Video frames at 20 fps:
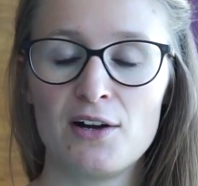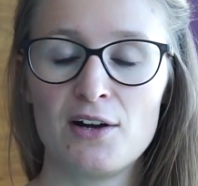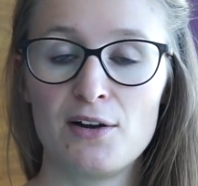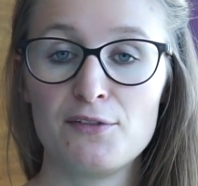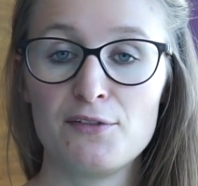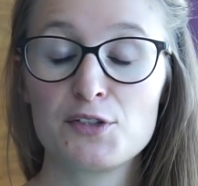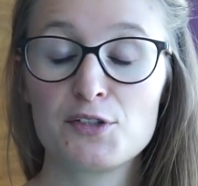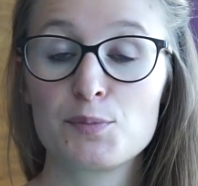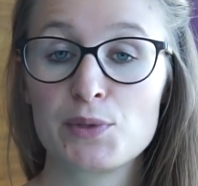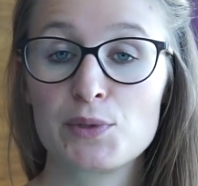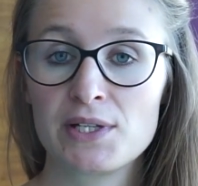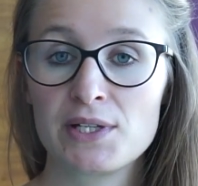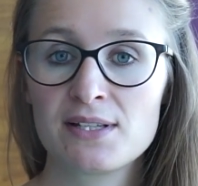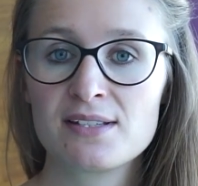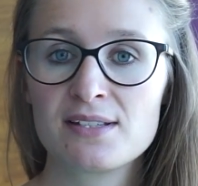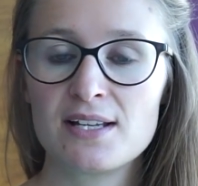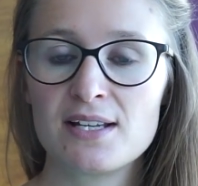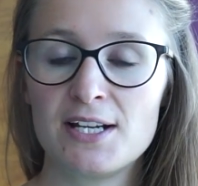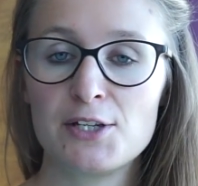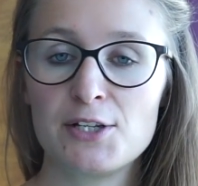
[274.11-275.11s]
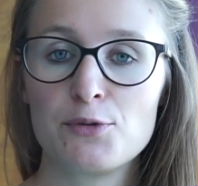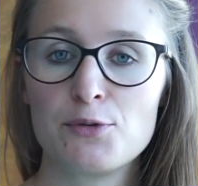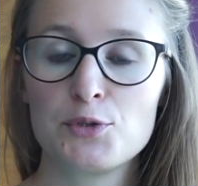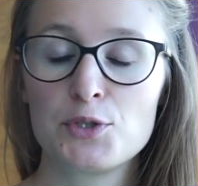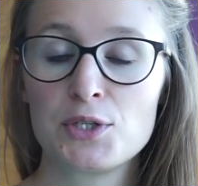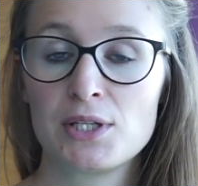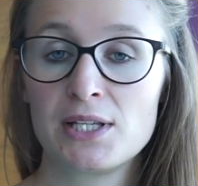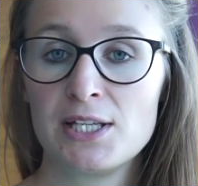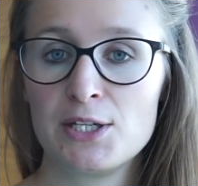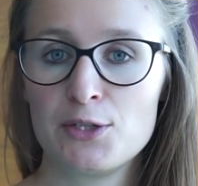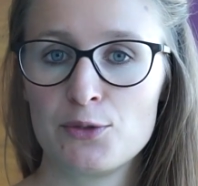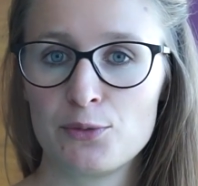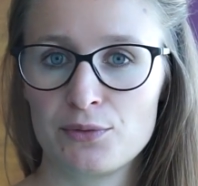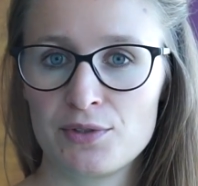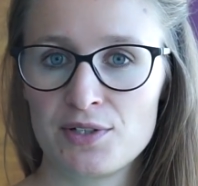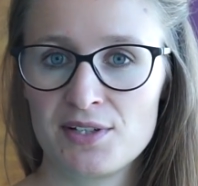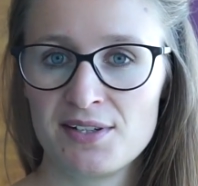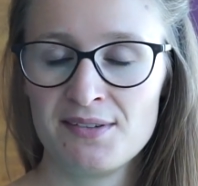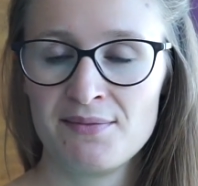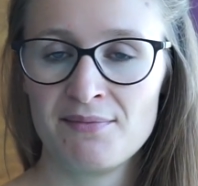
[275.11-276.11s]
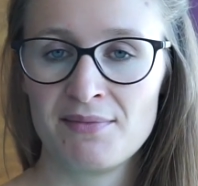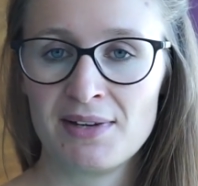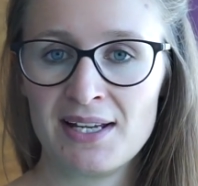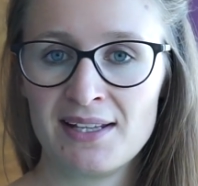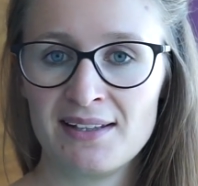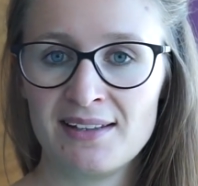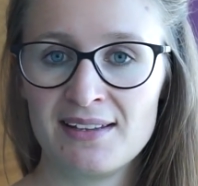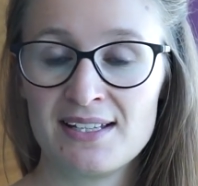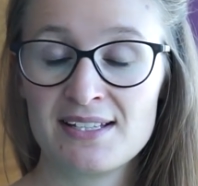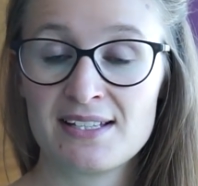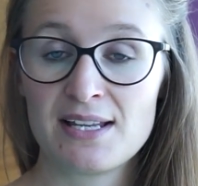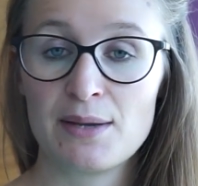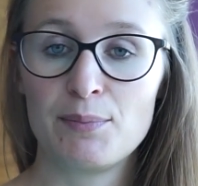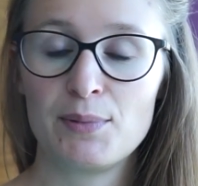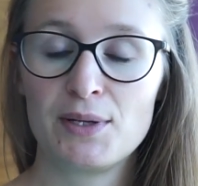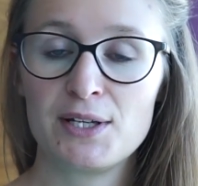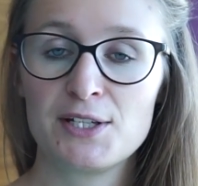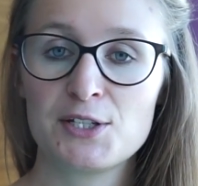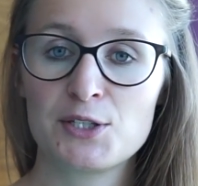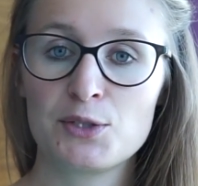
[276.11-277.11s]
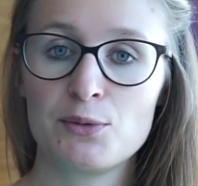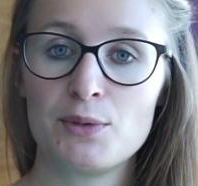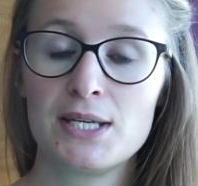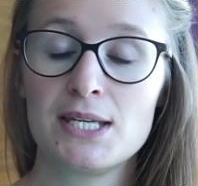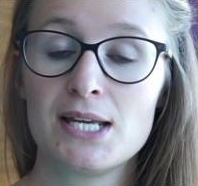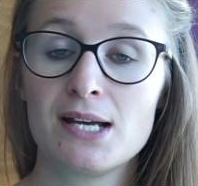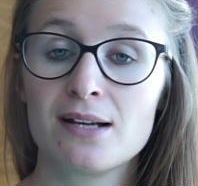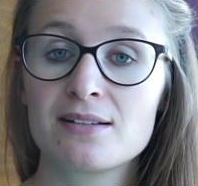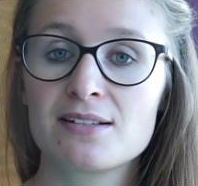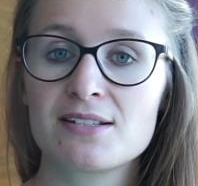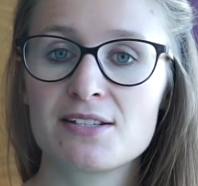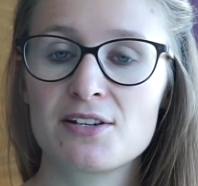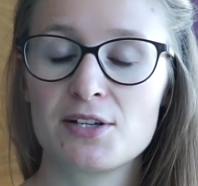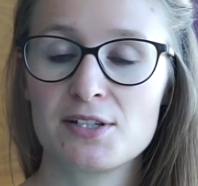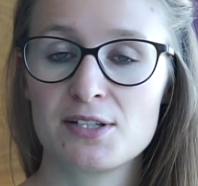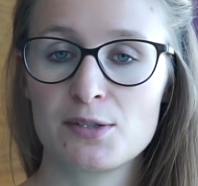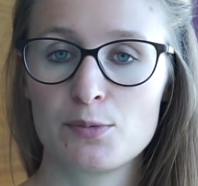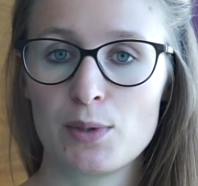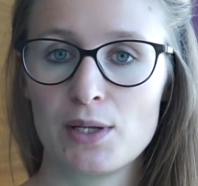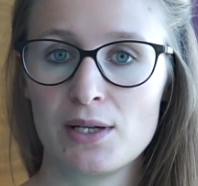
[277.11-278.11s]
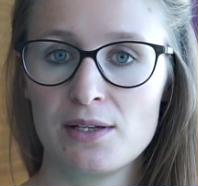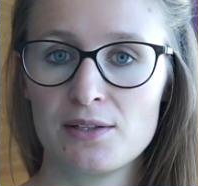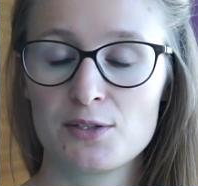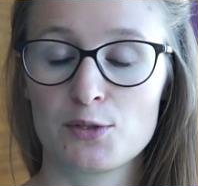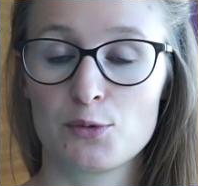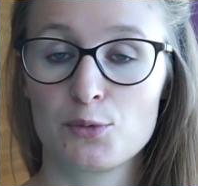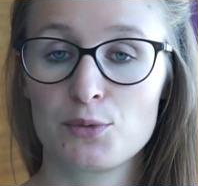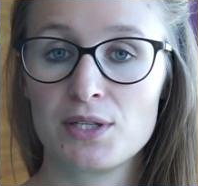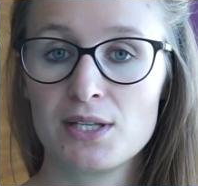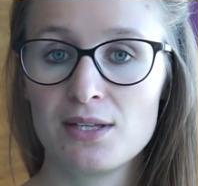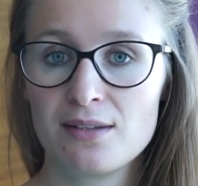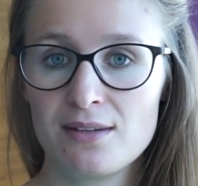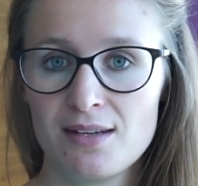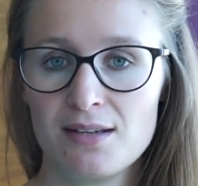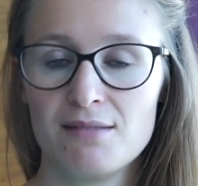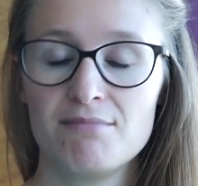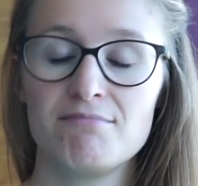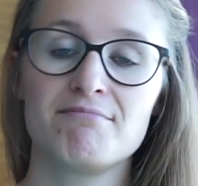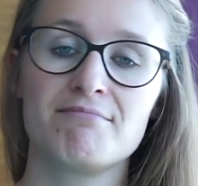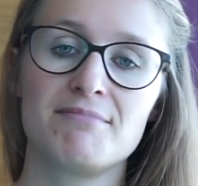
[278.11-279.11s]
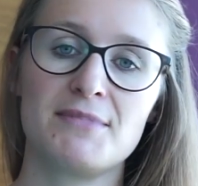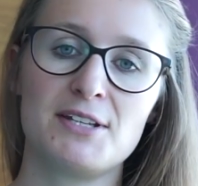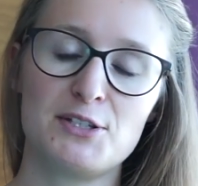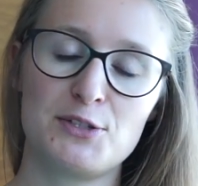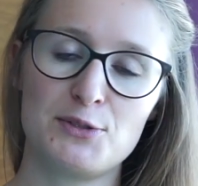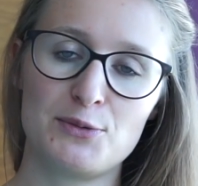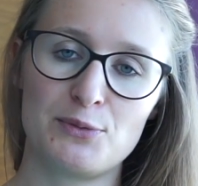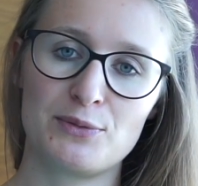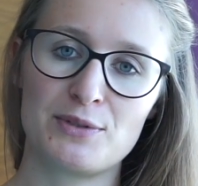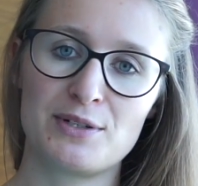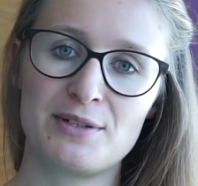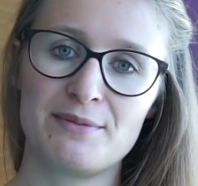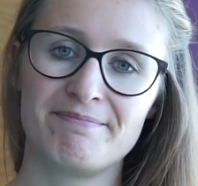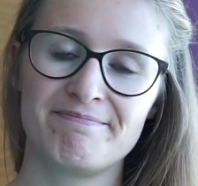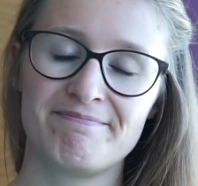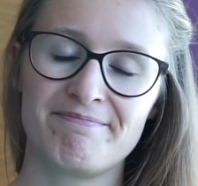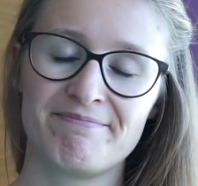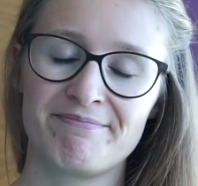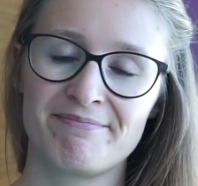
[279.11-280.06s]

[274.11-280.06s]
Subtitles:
Offsprings are usually neuter, and this applies to a youngster as well, so dítě is neuter.